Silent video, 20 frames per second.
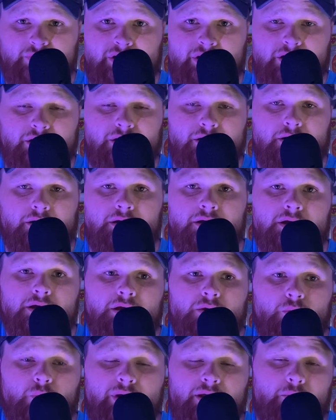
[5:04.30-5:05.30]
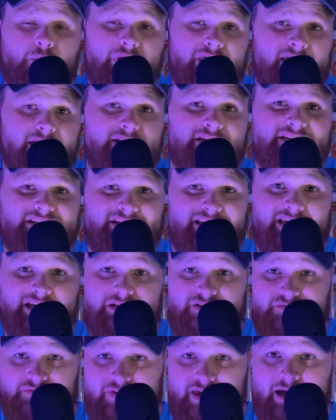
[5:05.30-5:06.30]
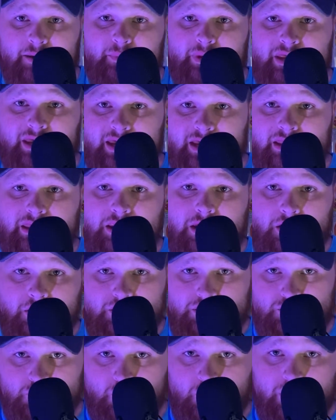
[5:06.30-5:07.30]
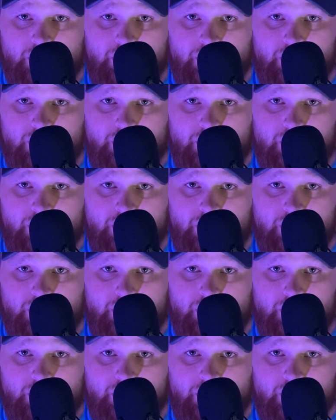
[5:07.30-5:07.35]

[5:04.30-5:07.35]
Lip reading: is really good, we get to see his family in there as